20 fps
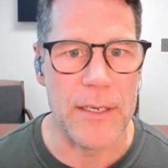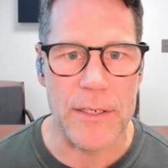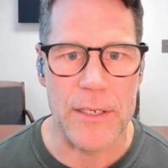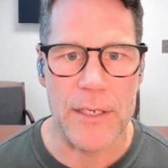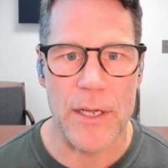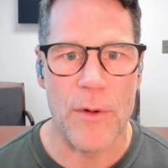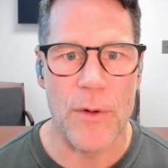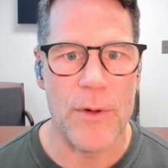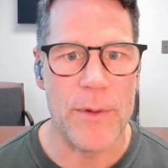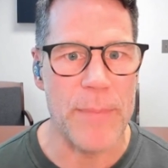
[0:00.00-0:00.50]

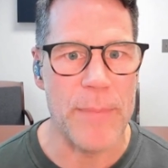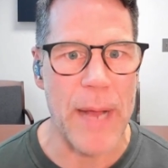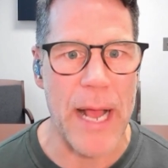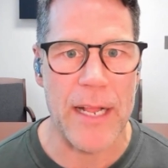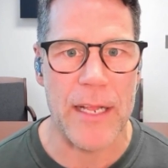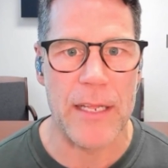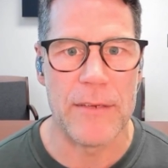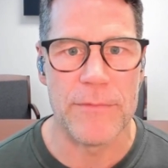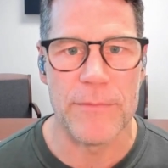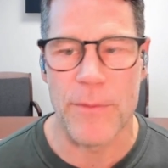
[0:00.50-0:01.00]
going
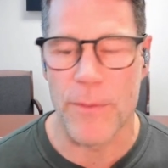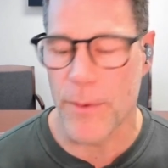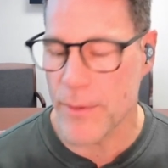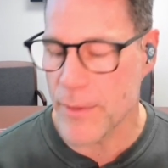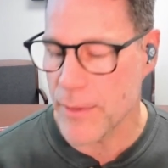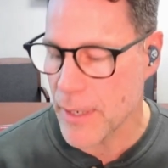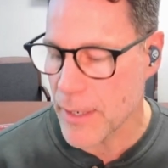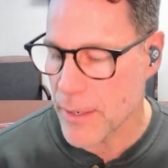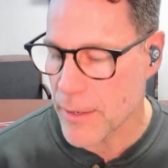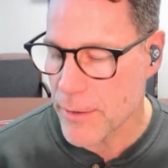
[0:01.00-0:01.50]
back and
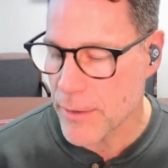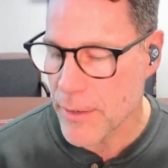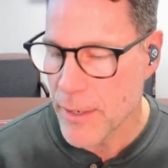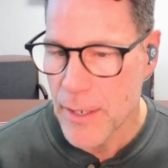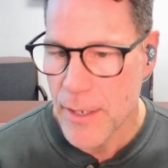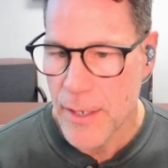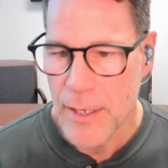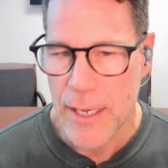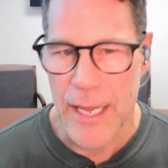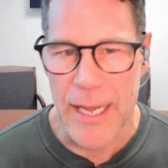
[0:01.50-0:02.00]
forth there.
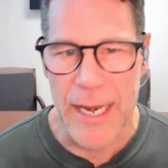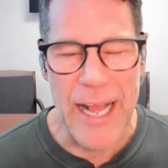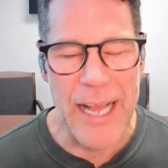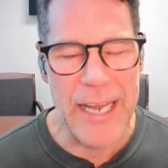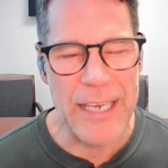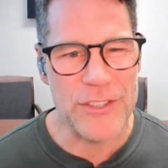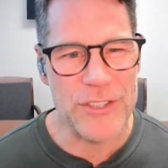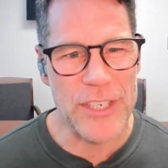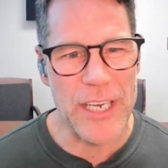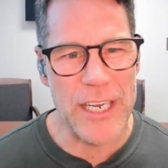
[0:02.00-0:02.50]
And I had
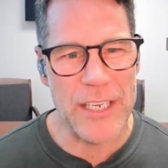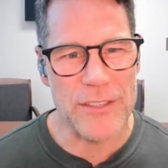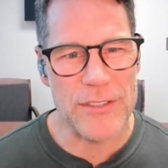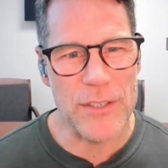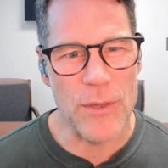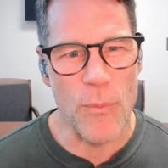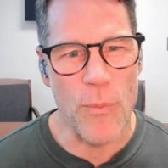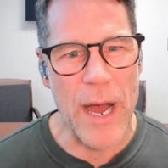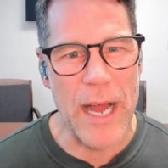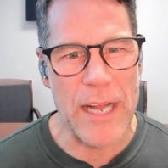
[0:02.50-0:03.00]
a chance
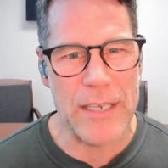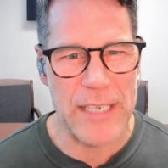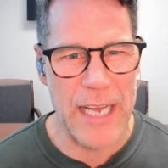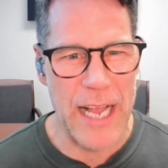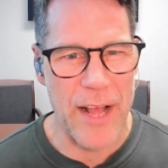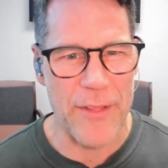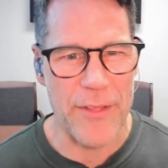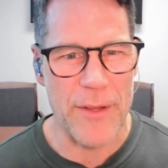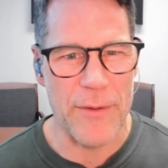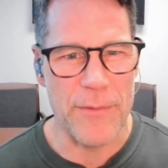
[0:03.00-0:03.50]
to watch
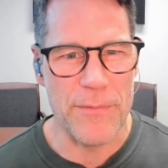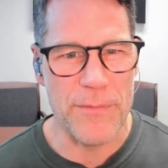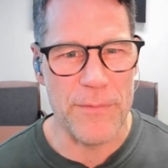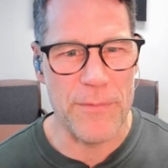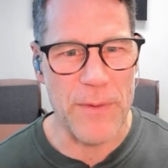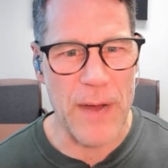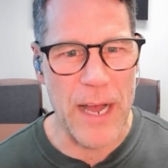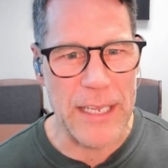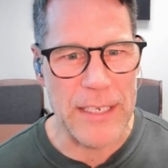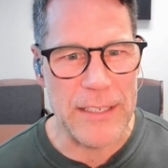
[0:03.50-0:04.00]
how the
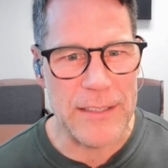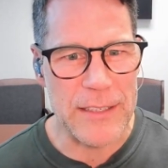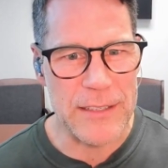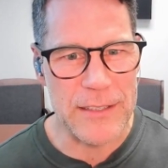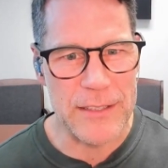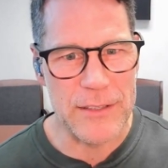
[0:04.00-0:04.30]
fight